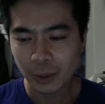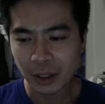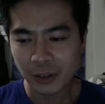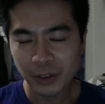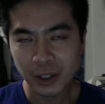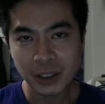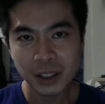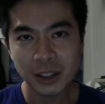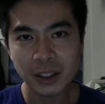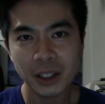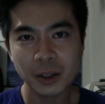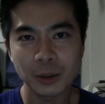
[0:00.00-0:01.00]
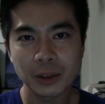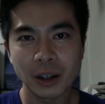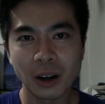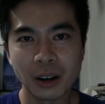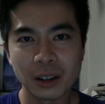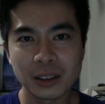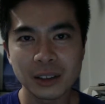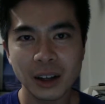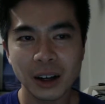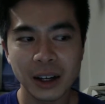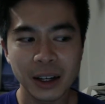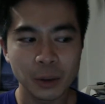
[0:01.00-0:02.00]
when I first heard that it was on,
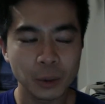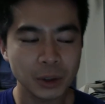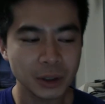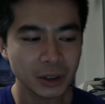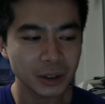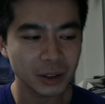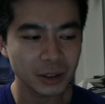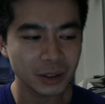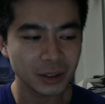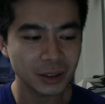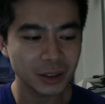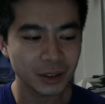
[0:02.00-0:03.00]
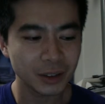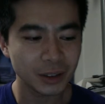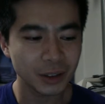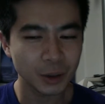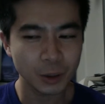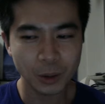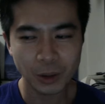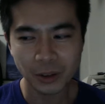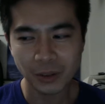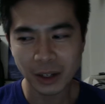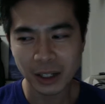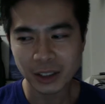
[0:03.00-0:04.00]
I wasn't sure
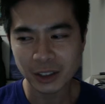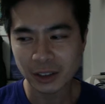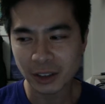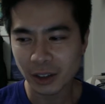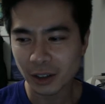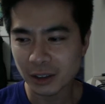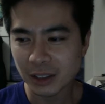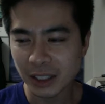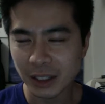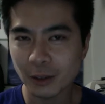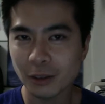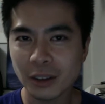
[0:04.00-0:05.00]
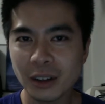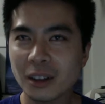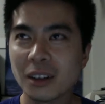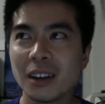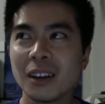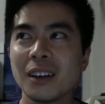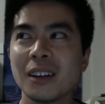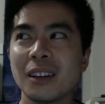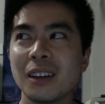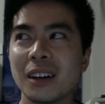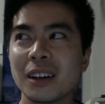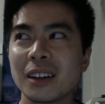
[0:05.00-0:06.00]
if I should go see it or not.
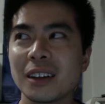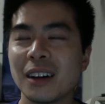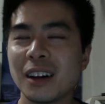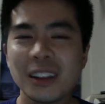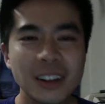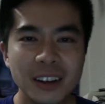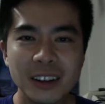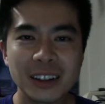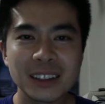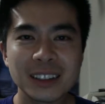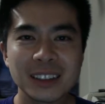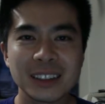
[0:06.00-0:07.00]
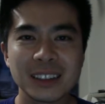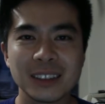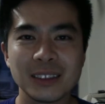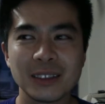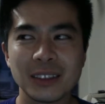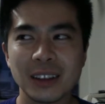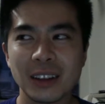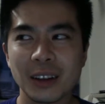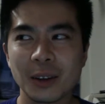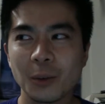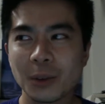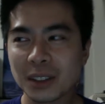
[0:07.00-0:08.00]
Like I don't know, I just
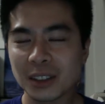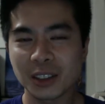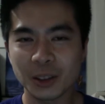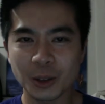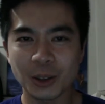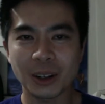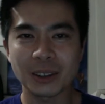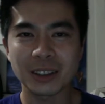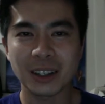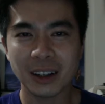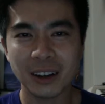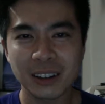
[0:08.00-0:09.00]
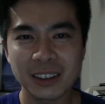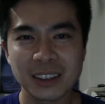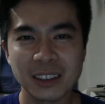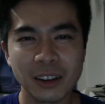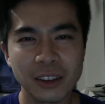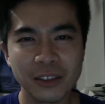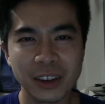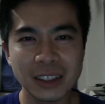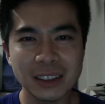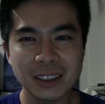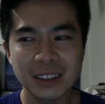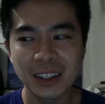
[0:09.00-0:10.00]
like wasn't sure. I was like kind of on the
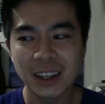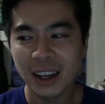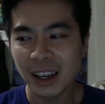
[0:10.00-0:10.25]
fence.